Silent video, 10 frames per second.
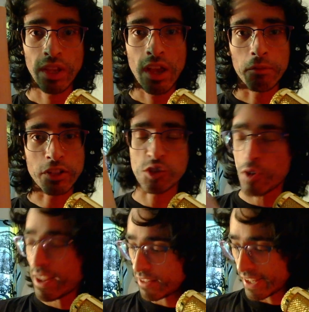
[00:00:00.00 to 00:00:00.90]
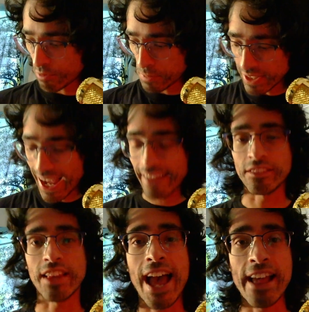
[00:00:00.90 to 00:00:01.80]
which translates from the
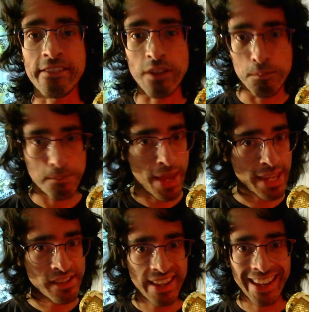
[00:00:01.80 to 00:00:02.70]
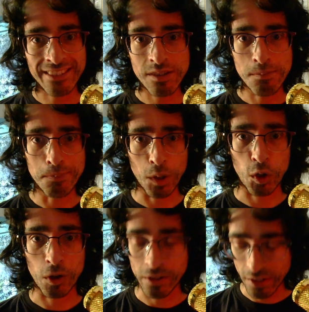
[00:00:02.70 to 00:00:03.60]
Latin as make it
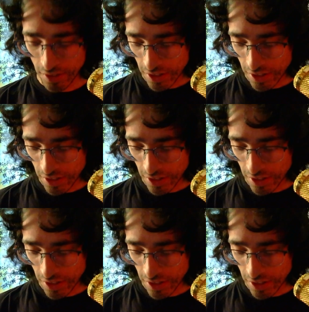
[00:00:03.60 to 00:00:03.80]
burn.